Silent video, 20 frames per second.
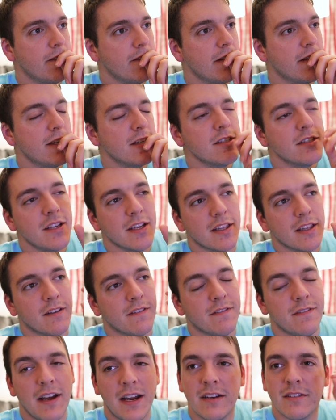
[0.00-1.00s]
this is like
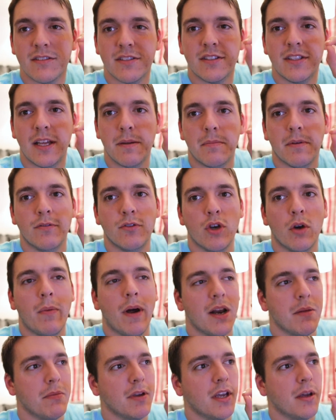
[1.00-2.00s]
the final step of Joe
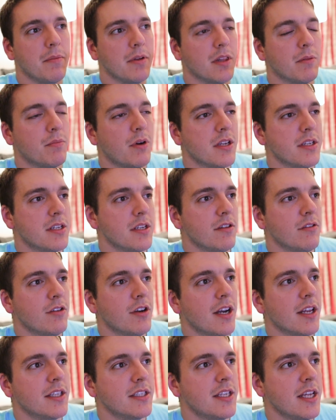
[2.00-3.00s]
Biden becoming the President of the
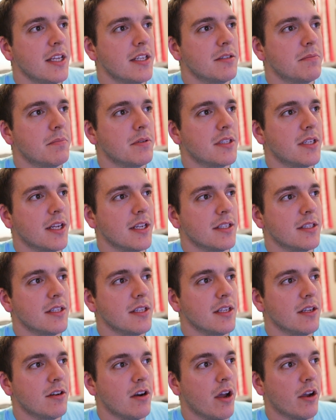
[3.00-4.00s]
United States besides
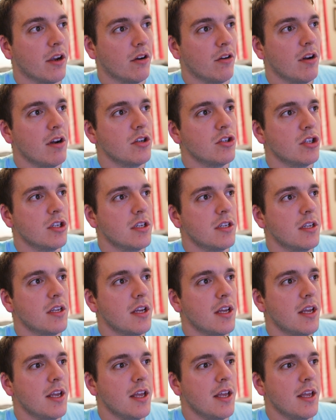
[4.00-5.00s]
the inauguration.
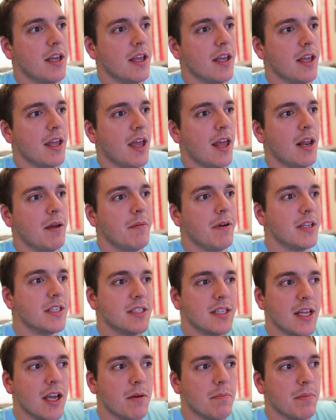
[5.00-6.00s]
And I might
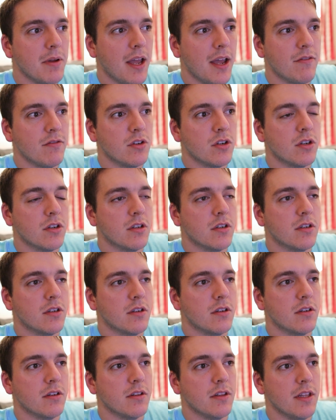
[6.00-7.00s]
stay up
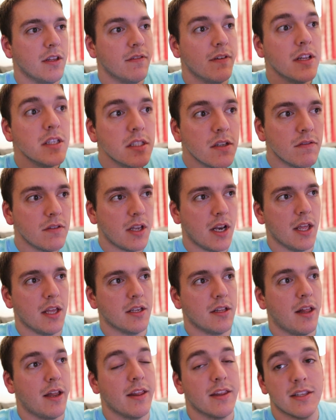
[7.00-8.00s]
after the events of today.
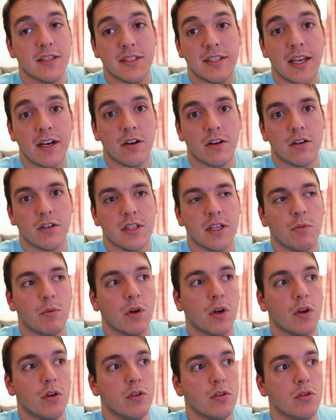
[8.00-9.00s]
A lot of the senators that
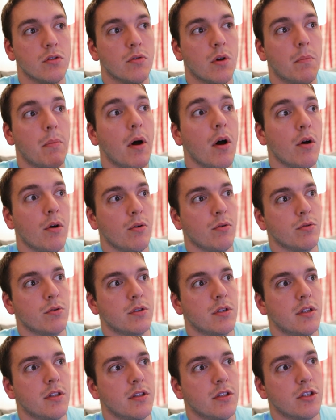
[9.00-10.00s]
were going to
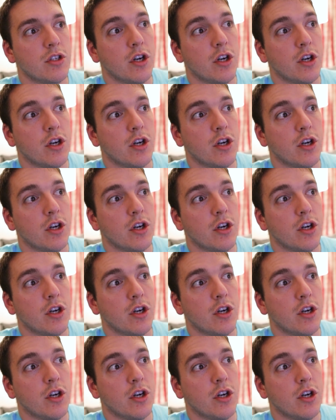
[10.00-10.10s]
oppose the